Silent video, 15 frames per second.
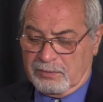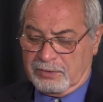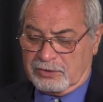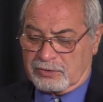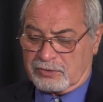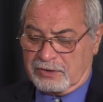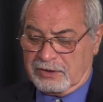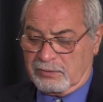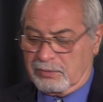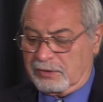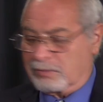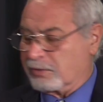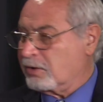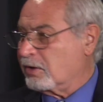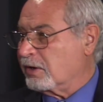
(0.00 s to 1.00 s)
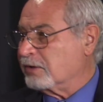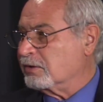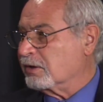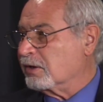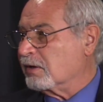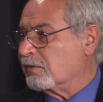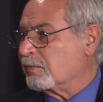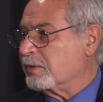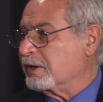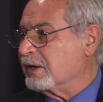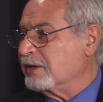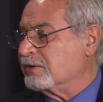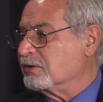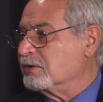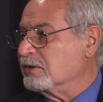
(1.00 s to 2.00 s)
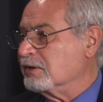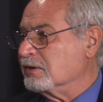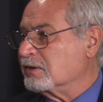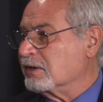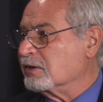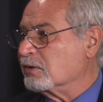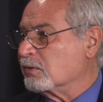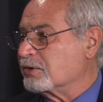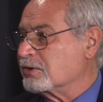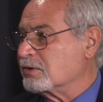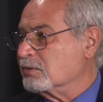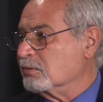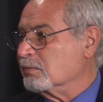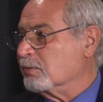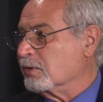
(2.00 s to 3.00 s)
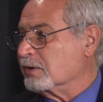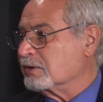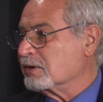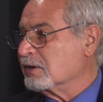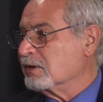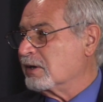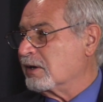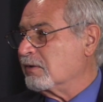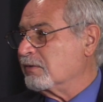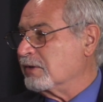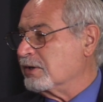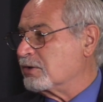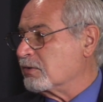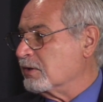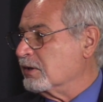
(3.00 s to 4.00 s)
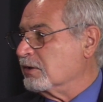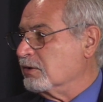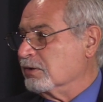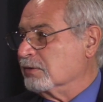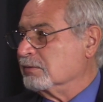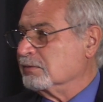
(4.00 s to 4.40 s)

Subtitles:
treated with regard to government agencies and or school boards? How have they treated you?